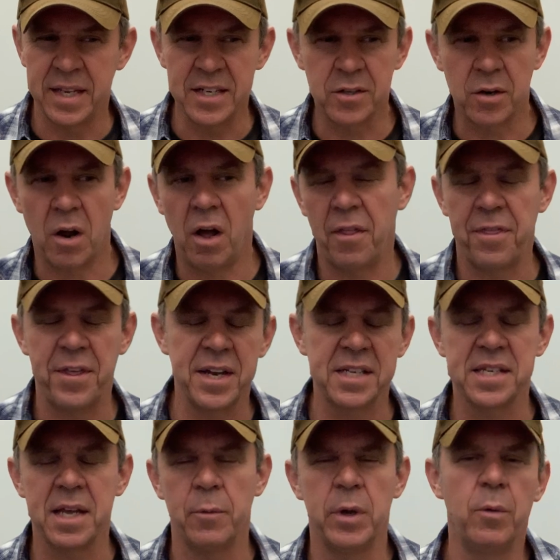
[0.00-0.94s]
these are all
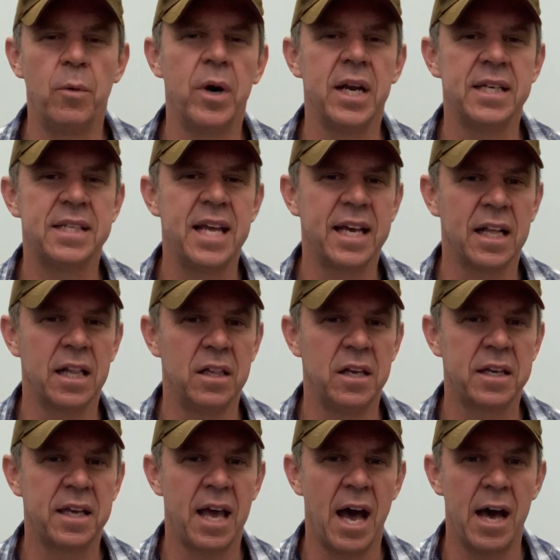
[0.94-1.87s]
things that we want to take a
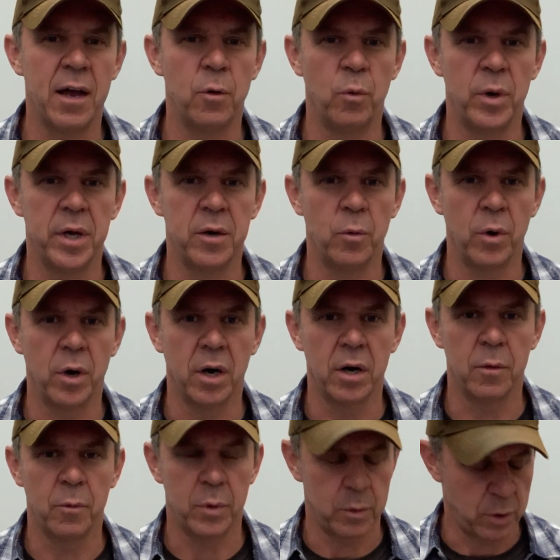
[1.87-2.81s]
look at when
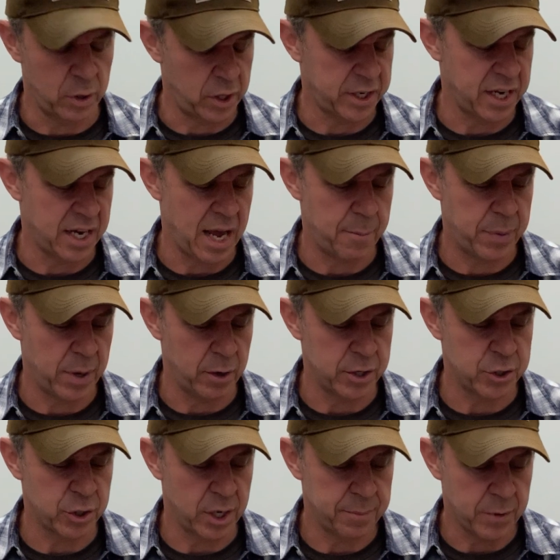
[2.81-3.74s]
we're looking at
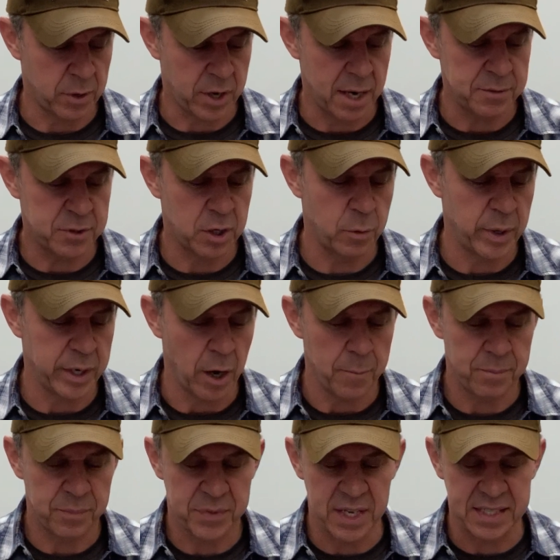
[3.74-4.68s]
poetry. Okay, so here we go.
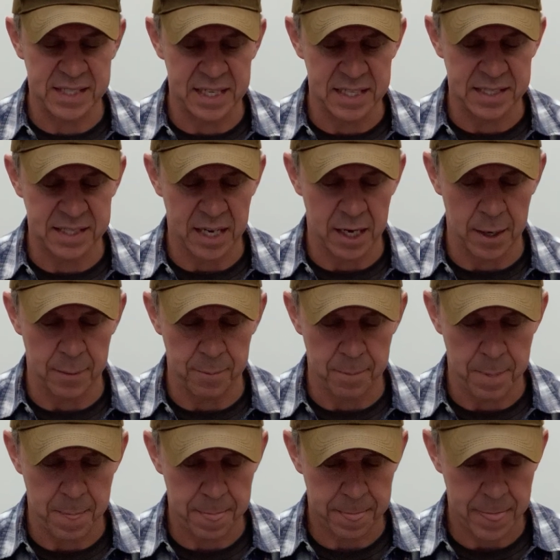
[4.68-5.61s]
This is
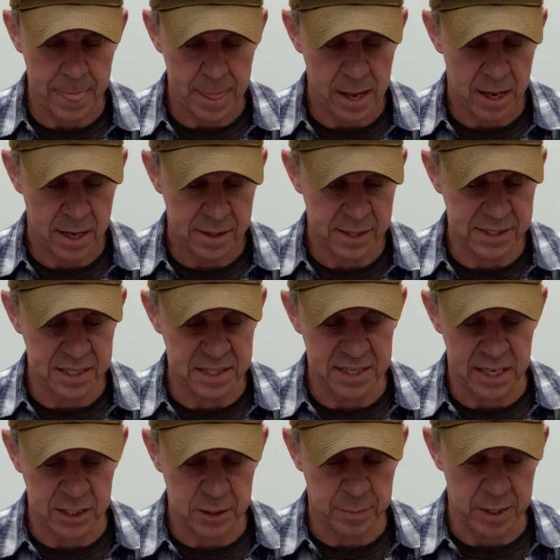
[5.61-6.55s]

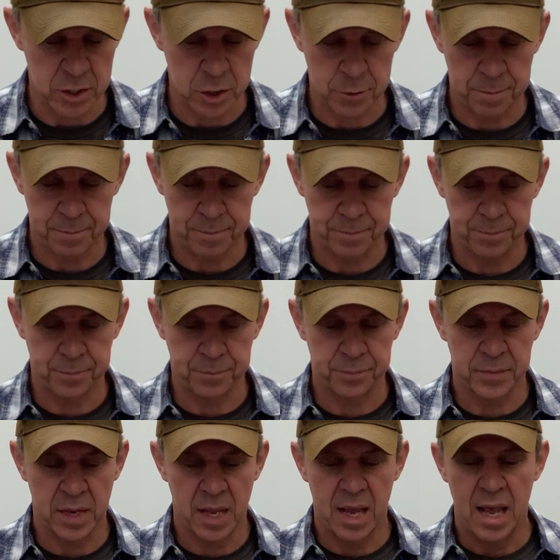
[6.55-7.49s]
Aunt Sponge.
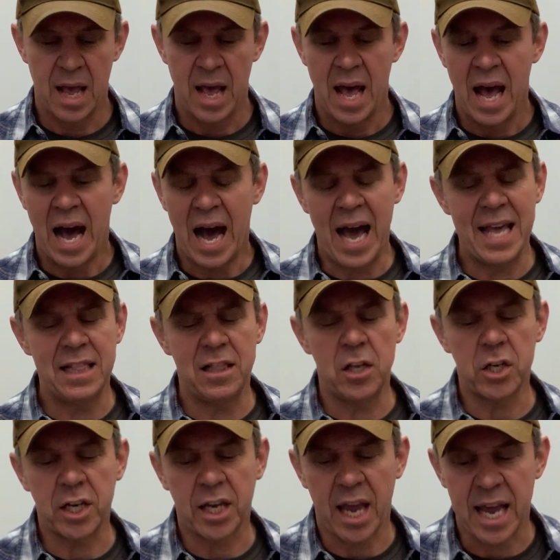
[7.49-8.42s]
I
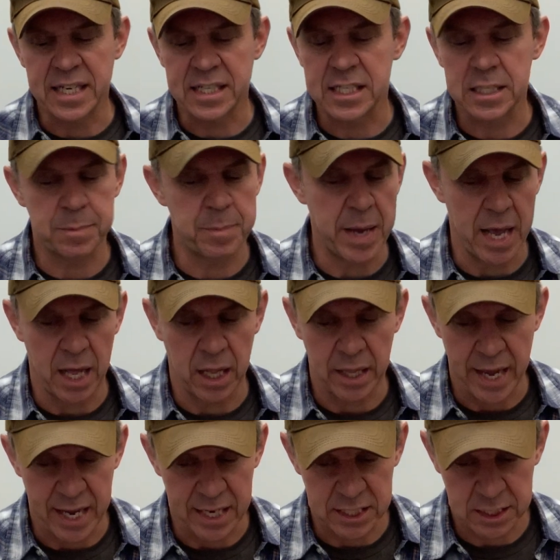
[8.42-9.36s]
look and
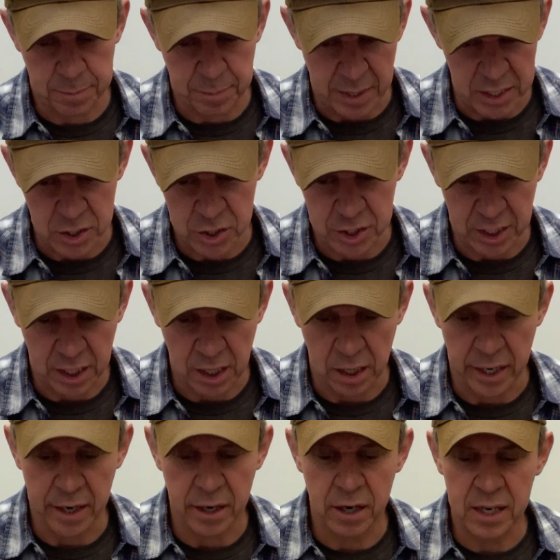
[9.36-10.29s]
smell, Aunt Sponge
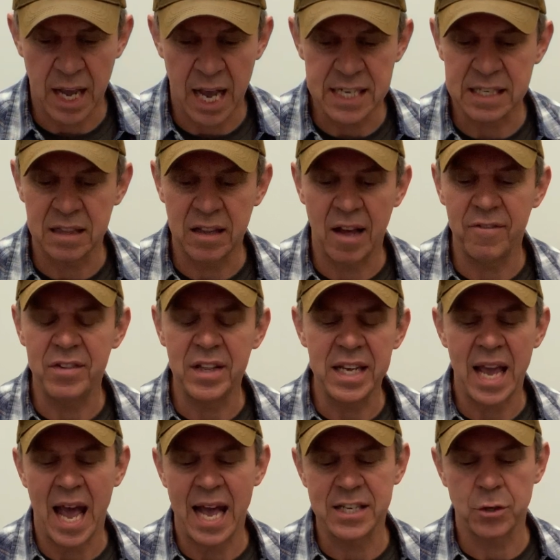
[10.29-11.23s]
declared, as
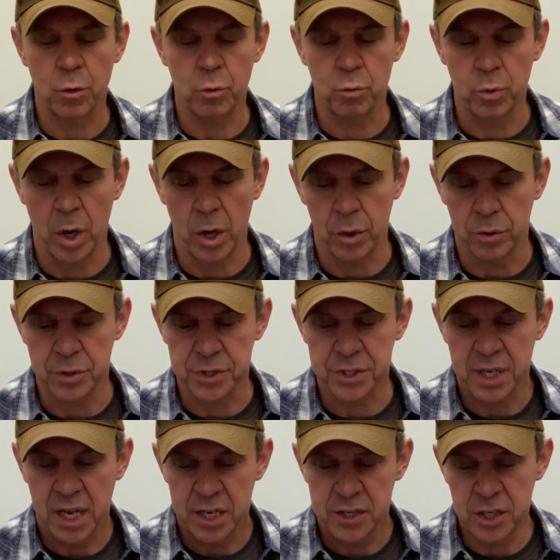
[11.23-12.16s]
lovely as a
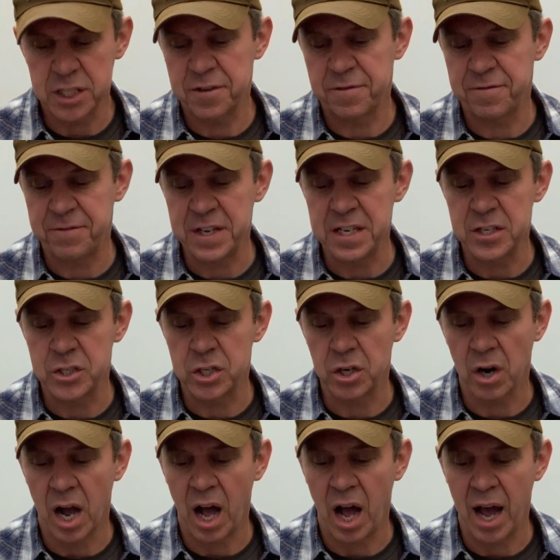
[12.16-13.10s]
rose. Just feast
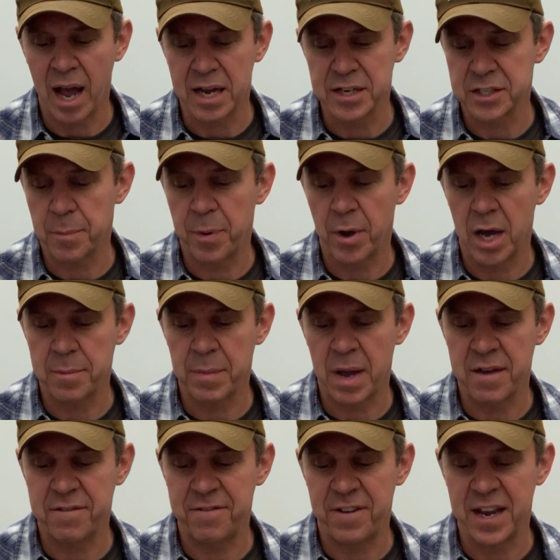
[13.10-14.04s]
your eyes upon
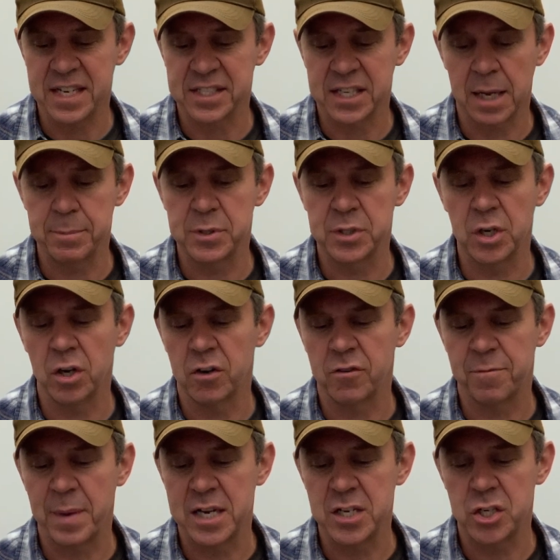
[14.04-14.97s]
my face,
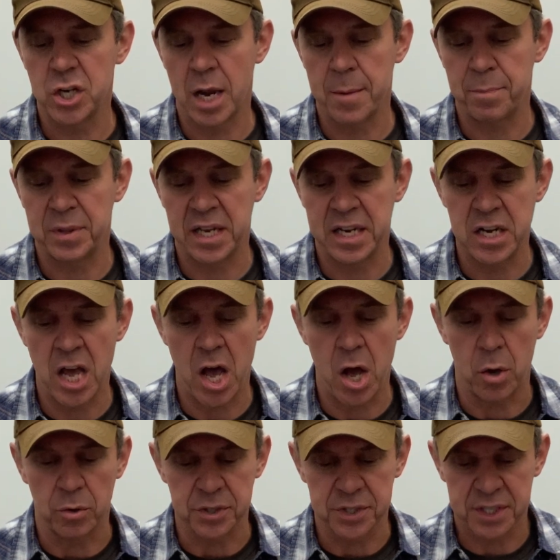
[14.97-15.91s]
observe my shapely
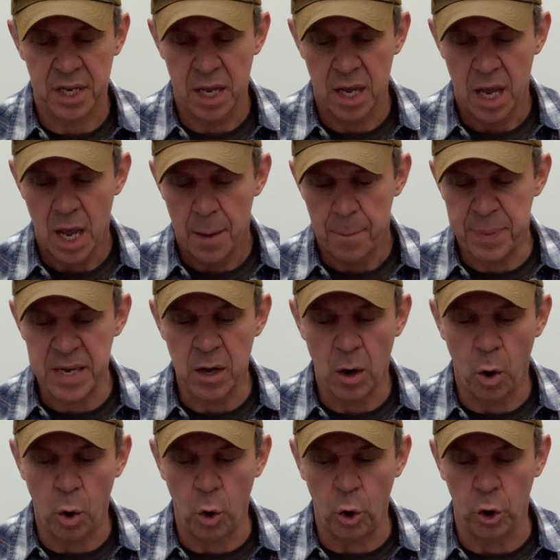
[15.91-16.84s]
nose.
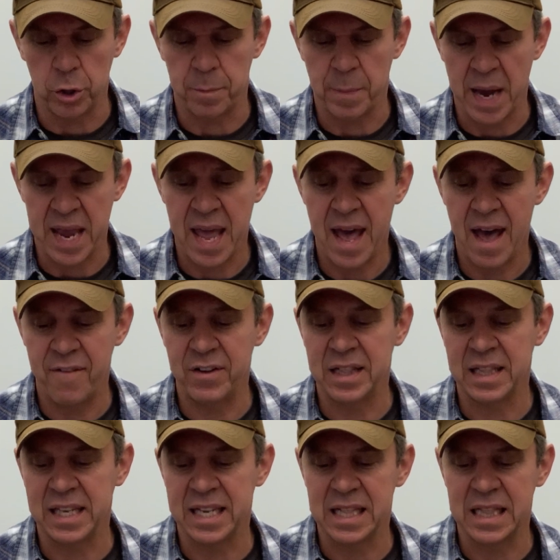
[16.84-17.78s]
Behold my
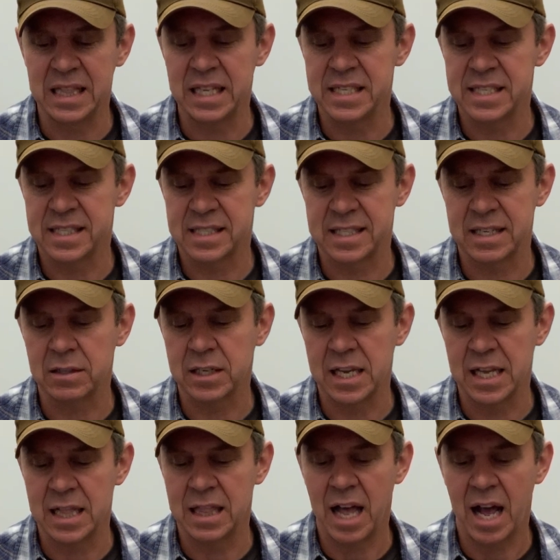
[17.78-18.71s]
heavenly
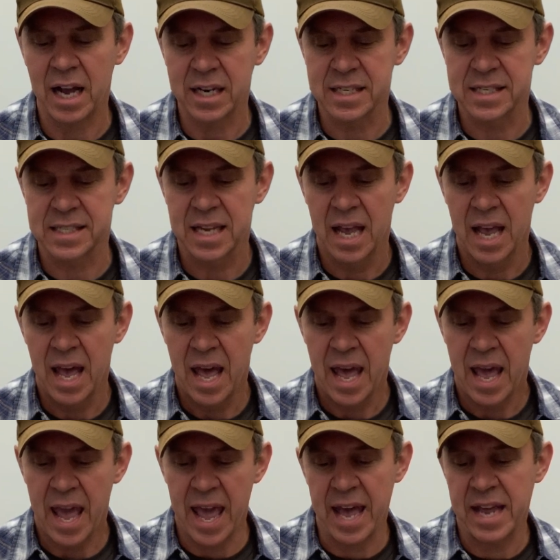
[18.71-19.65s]
silky locks,
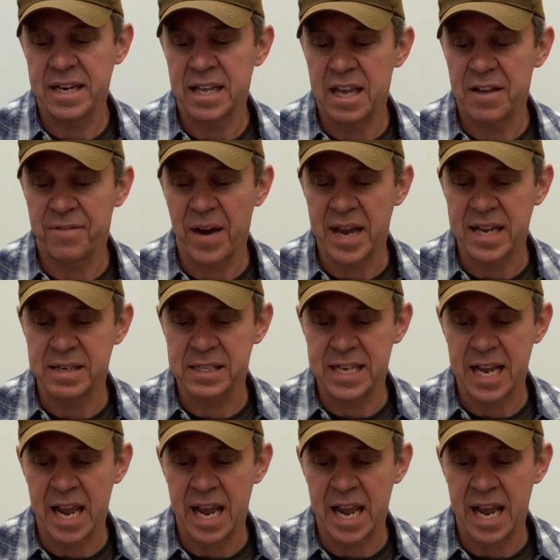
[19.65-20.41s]
and if I